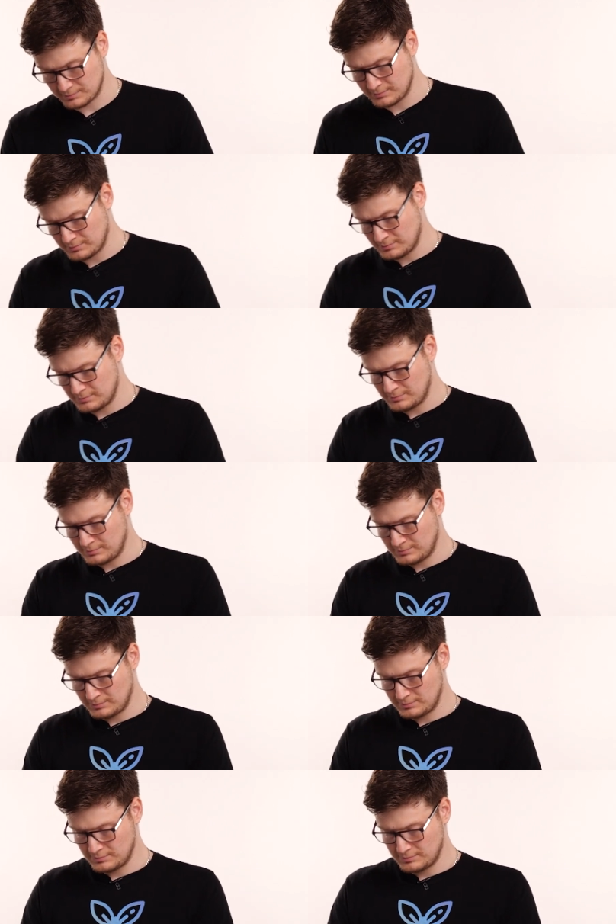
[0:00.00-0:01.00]

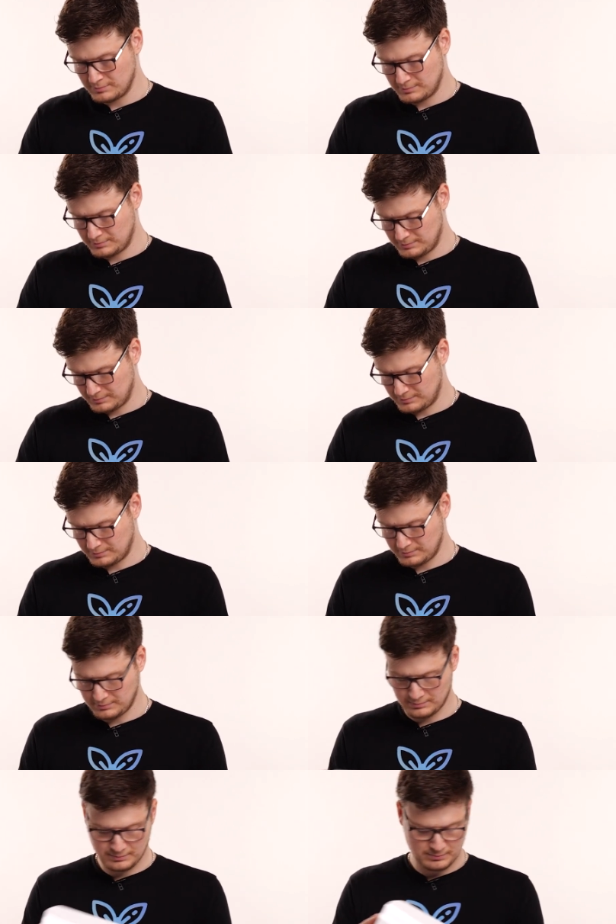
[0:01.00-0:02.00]

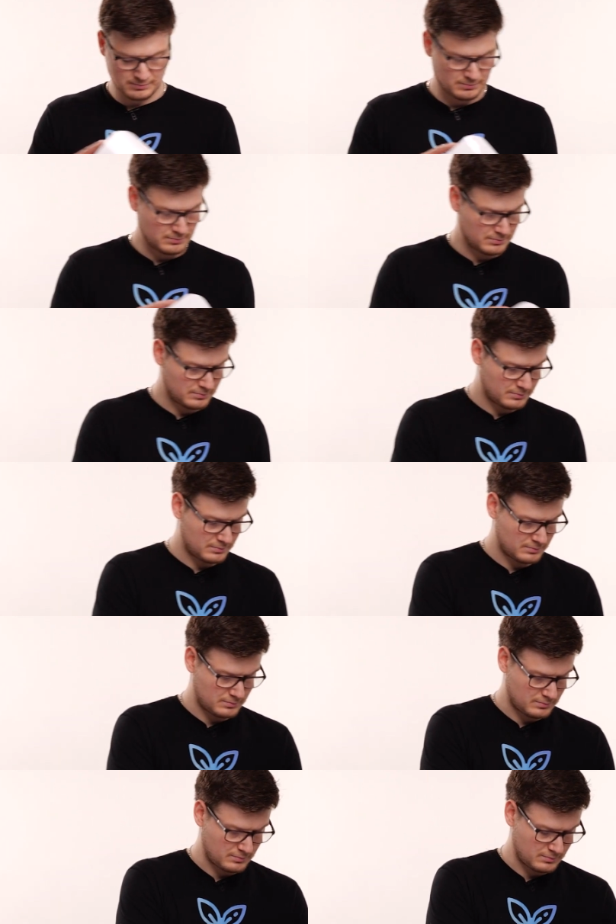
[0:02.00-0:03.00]

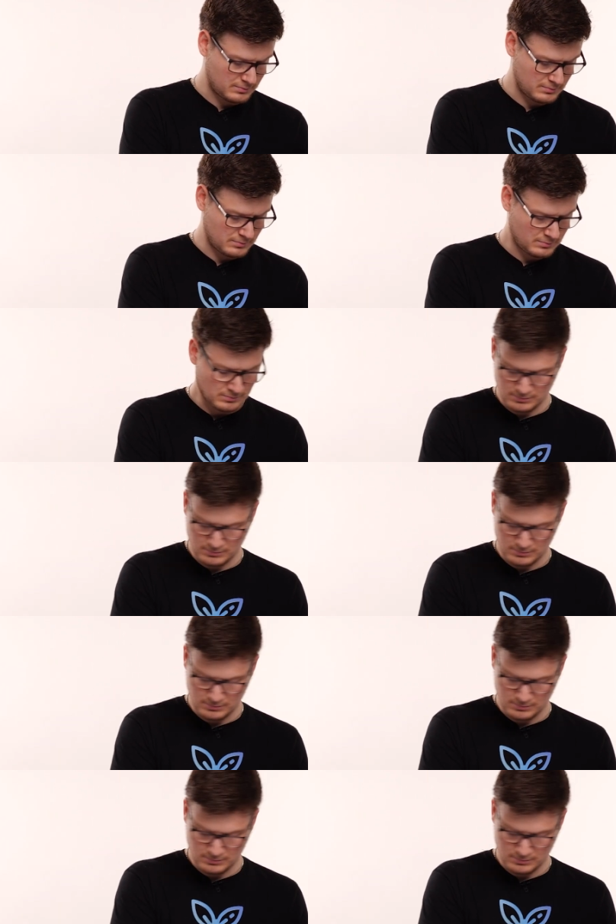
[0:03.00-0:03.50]
No one is speaking in this clip.